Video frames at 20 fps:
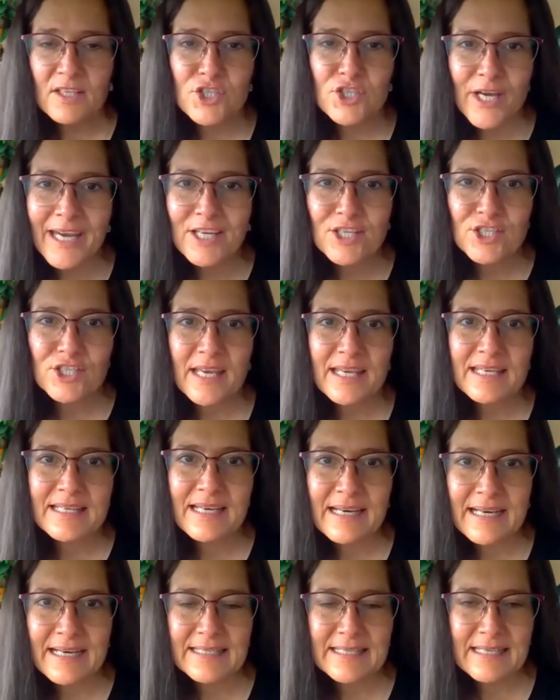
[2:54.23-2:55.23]
change their
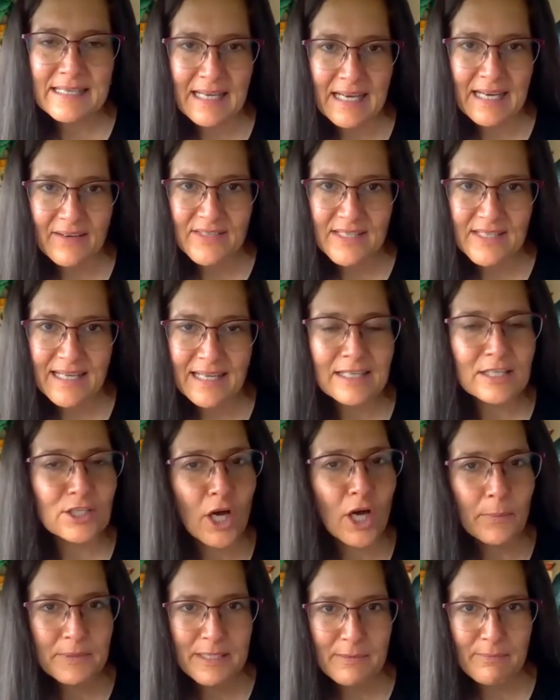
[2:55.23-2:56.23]
diet and lifestyle and
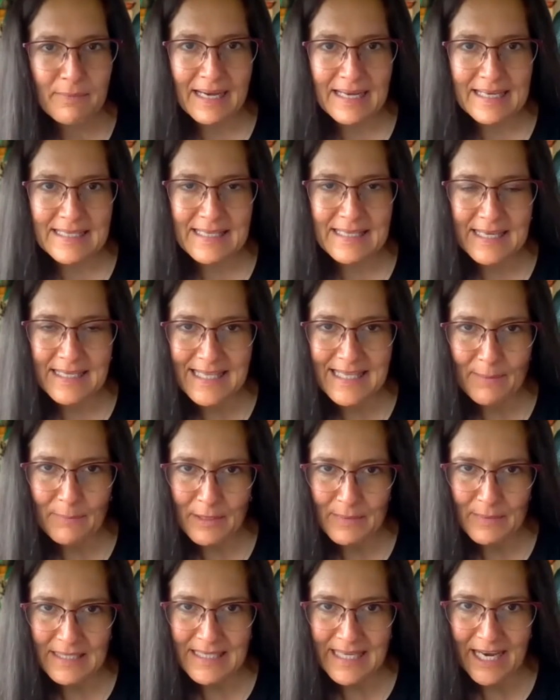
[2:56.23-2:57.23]
optimize their
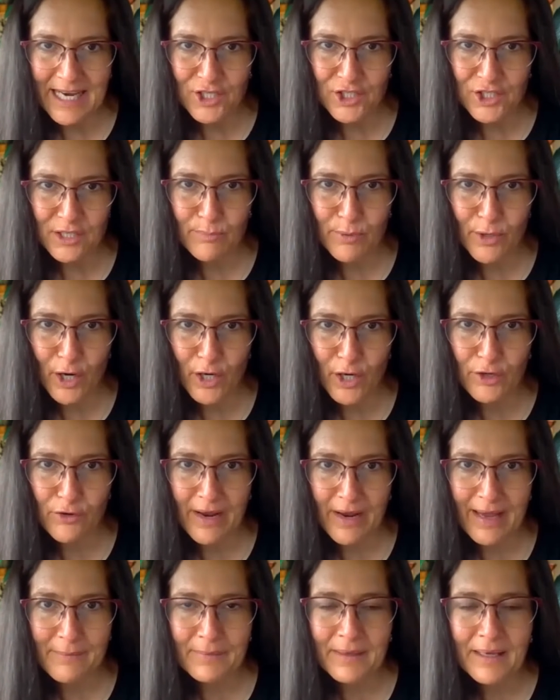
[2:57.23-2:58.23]
supplementation
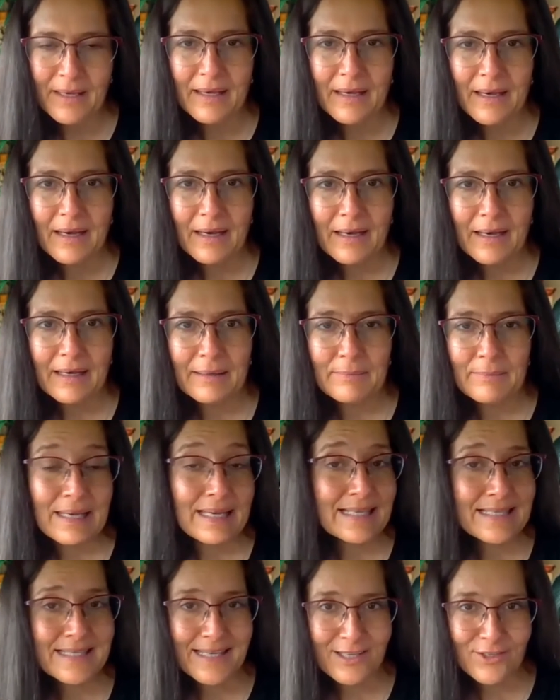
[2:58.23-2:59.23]
program, um,
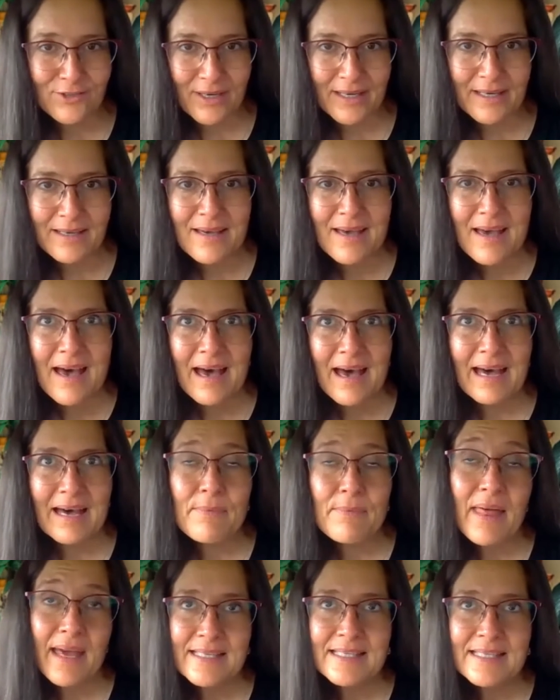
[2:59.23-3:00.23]
etc.
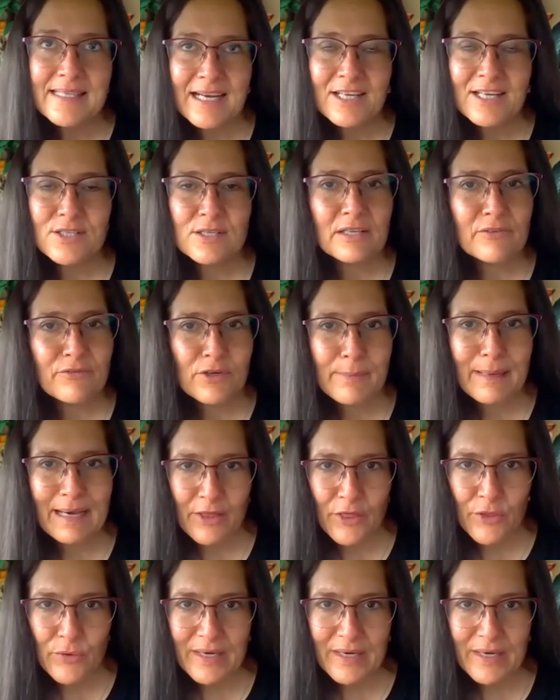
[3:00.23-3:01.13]
Um, they stuck to it for about